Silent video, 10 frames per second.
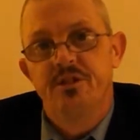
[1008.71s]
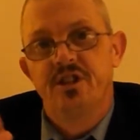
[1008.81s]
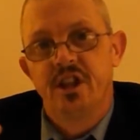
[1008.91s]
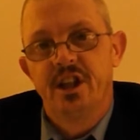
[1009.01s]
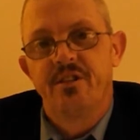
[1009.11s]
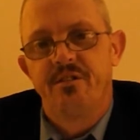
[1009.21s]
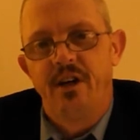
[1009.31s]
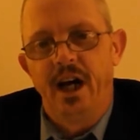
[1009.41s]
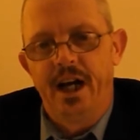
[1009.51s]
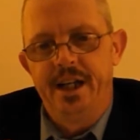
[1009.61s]

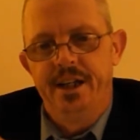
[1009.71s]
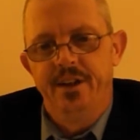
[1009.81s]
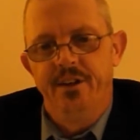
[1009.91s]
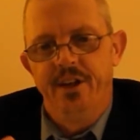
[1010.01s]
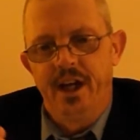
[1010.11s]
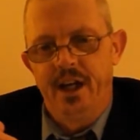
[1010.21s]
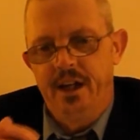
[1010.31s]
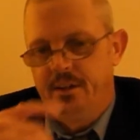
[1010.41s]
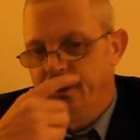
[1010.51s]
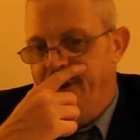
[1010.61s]
solidify
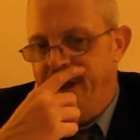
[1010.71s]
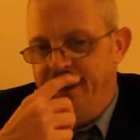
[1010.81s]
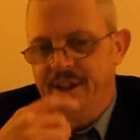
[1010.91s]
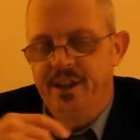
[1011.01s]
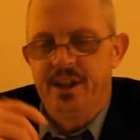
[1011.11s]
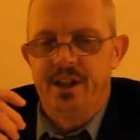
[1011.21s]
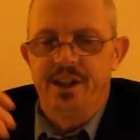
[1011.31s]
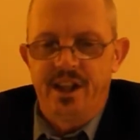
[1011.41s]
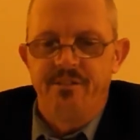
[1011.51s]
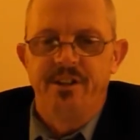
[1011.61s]
than a
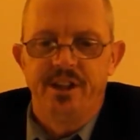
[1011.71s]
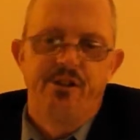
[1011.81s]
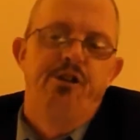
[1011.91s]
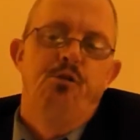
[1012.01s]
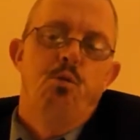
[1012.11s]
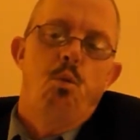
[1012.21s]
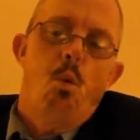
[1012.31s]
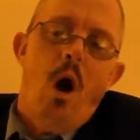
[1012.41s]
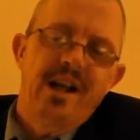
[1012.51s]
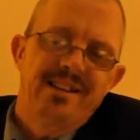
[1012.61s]
definition of
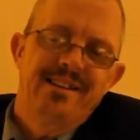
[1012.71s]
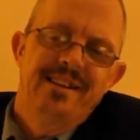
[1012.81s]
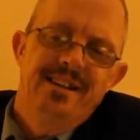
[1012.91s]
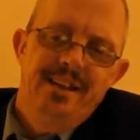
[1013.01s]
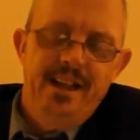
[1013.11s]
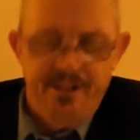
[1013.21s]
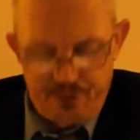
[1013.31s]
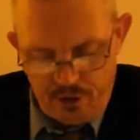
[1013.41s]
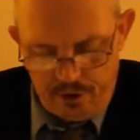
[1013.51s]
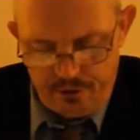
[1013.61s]
what an
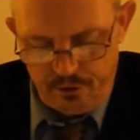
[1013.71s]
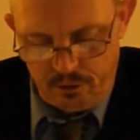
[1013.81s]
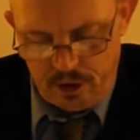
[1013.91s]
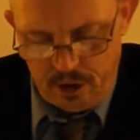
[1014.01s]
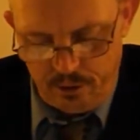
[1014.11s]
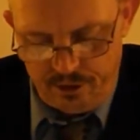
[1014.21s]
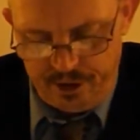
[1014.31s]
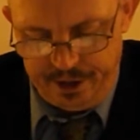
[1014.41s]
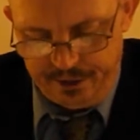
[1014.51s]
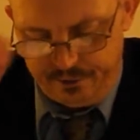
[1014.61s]
instructional coach
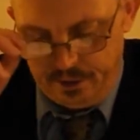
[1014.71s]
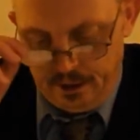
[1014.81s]
is.